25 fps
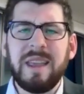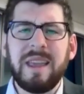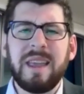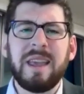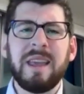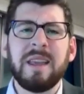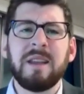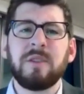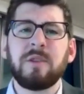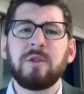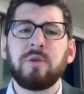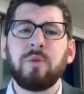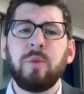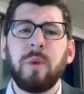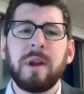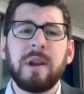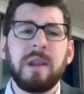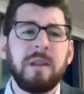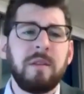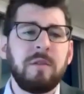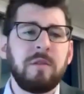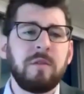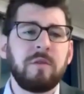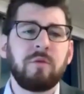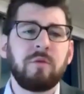In
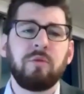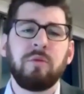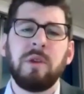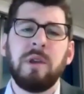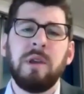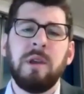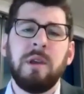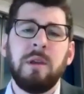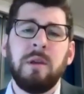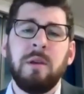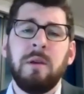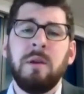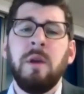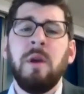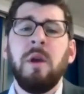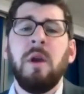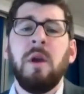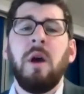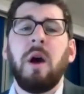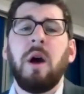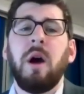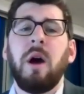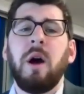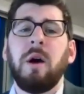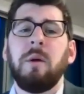23,
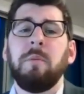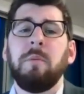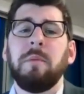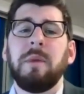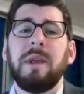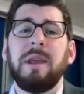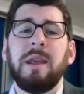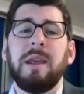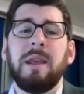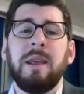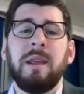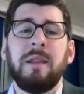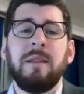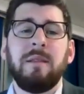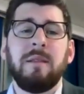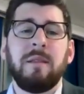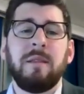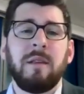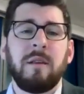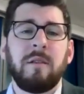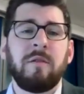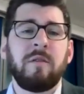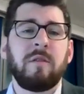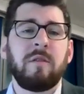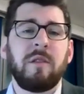in
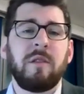this